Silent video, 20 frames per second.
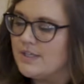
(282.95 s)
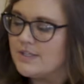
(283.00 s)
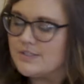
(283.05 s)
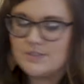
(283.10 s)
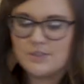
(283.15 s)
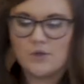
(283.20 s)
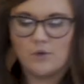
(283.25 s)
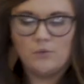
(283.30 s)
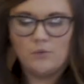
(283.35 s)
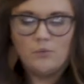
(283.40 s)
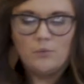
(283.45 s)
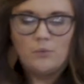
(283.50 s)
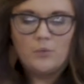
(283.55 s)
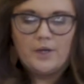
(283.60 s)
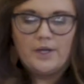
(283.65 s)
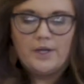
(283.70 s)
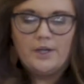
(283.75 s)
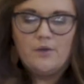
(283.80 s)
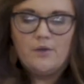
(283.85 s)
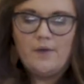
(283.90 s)
So we're
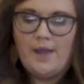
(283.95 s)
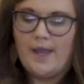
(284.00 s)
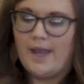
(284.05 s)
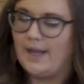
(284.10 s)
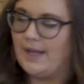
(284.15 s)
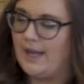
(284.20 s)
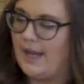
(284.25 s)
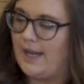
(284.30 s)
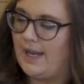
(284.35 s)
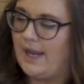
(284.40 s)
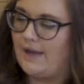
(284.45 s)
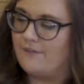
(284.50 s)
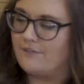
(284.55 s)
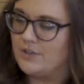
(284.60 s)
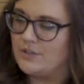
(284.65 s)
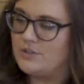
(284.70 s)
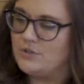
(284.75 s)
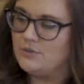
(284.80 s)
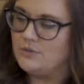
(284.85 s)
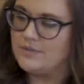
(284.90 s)
gonna go ahead and have our
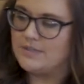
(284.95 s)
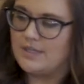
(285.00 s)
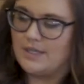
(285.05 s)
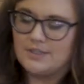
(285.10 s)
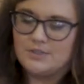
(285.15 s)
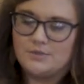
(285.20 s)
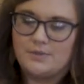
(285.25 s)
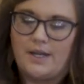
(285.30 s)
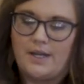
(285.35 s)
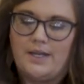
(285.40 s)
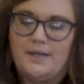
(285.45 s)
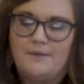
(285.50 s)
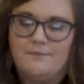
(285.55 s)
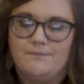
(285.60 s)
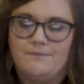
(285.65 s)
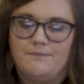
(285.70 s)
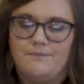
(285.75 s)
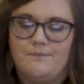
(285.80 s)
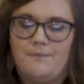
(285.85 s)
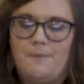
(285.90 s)
2 socks ready,
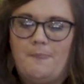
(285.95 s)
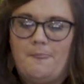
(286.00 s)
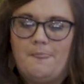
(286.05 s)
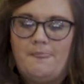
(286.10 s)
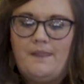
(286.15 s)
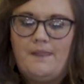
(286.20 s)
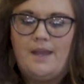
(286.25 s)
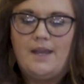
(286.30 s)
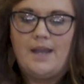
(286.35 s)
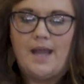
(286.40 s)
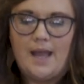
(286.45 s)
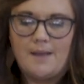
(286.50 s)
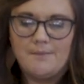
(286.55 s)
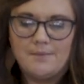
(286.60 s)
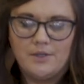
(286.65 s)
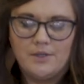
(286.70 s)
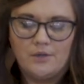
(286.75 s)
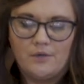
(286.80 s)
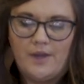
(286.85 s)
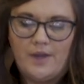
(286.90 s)
and I'm
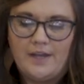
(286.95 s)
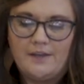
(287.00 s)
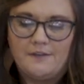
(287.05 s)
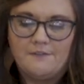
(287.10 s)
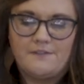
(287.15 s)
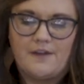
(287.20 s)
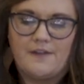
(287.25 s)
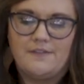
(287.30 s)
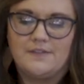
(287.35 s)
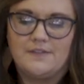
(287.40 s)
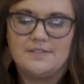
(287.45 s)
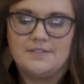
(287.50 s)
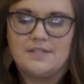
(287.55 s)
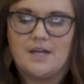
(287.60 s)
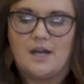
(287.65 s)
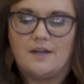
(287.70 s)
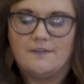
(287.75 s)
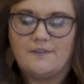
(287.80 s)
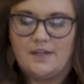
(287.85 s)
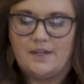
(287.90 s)
gonna go ahead and find the
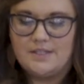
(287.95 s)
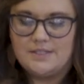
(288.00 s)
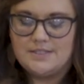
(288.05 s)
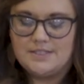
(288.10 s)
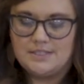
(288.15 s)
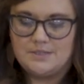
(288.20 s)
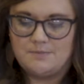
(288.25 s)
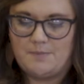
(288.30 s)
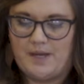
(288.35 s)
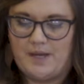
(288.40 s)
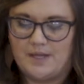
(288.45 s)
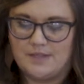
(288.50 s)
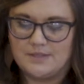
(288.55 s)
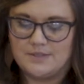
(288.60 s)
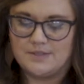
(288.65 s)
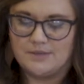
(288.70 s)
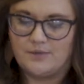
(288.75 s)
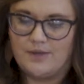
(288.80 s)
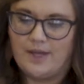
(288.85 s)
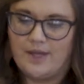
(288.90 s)
sock that is his
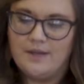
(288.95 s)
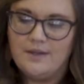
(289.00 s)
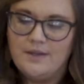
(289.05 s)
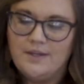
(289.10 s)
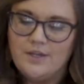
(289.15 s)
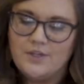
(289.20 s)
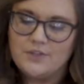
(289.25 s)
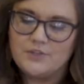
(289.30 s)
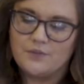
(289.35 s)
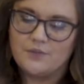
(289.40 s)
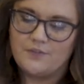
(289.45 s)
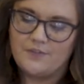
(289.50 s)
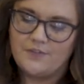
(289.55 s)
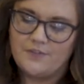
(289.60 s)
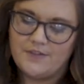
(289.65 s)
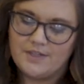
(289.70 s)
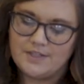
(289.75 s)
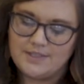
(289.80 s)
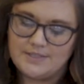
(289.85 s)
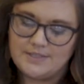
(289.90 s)
pants, okay? So if
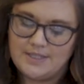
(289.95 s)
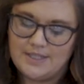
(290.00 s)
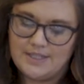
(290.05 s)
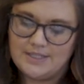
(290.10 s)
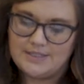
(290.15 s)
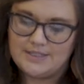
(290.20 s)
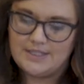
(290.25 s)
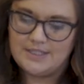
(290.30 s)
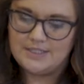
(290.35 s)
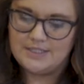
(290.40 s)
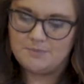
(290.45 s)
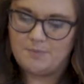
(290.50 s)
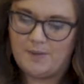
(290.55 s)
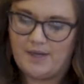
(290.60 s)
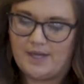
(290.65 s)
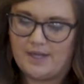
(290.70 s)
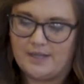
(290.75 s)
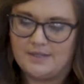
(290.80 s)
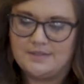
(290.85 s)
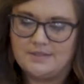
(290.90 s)
this is his
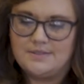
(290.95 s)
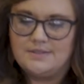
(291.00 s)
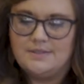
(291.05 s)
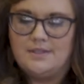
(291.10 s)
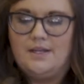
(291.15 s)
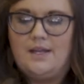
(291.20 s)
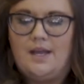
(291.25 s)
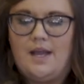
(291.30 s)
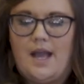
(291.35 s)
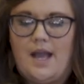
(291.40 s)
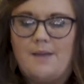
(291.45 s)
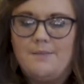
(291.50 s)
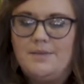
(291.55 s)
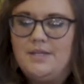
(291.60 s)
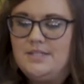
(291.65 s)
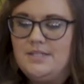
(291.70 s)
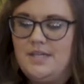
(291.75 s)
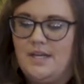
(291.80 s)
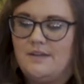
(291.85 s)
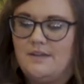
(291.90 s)
pants, I'm gonna
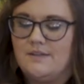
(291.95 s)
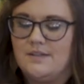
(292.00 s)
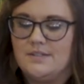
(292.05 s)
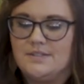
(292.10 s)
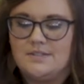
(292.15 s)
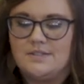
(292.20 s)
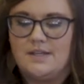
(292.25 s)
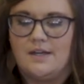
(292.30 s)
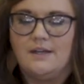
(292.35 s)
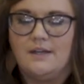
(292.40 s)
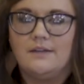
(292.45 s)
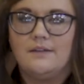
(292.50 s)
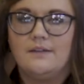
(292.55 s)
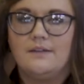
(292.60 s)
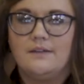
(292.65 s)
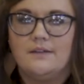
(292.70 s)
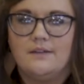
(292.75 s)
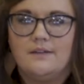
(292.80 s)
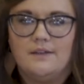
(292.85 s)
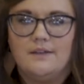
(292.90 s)
take this sock,
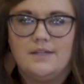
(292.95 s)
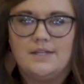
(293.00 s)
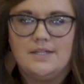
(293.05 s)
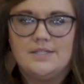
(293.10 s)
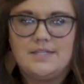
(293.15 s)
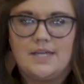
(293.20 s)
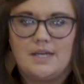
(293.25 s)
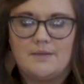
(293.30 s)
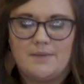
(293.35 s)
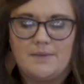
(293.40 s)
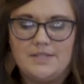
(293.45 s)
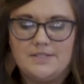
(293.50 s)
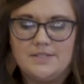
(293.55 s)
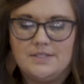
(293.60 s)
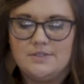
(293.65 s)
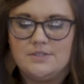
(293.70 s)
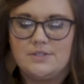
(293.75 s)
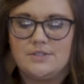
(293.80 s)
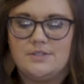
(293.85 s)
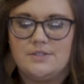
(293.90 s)
take my
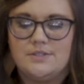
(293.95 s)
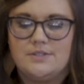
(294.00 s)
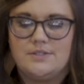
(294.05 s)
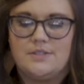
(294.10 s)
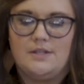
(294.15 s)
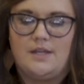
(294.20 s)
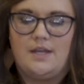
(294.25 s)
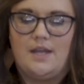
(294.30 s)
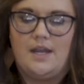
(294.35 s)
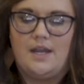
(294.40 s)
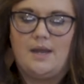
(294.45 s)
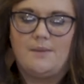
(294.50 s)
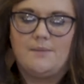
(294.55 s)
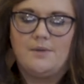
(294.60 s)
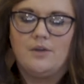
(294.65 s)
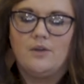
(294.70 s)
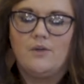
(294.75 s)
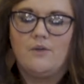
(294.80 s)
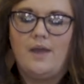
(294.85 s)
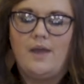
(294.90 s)
scissors, and I'm
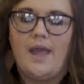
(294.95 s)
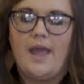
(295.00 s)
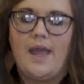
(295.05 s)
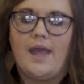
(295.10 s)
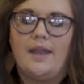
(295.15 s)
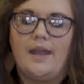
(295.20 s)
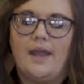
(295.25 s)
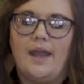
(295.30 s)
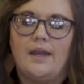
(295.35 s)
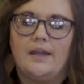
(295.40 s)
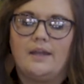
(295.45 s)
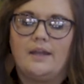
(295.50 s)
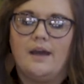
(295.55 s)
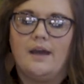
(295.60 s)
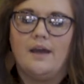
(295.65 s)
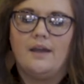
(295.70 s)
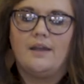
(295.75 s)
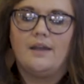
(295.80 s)
gonna go ahead and cut